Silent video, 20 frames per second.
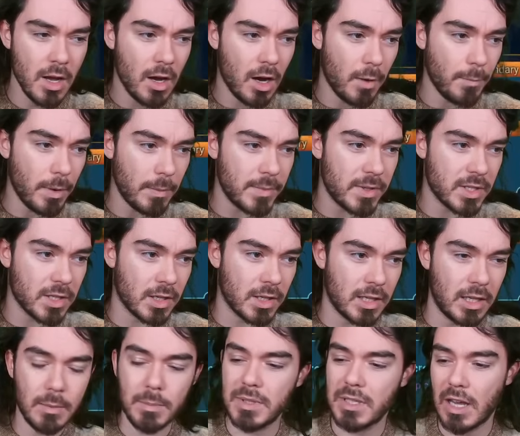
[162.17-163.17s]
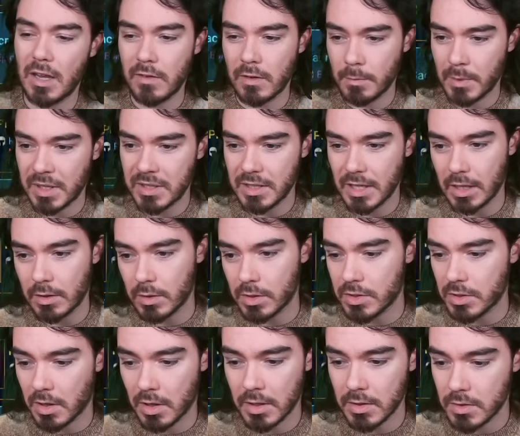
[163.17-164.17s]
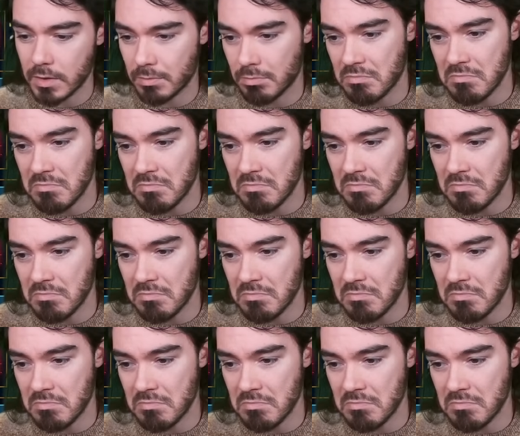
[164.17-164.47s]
I'm probably just going to keep saving my sacred shards.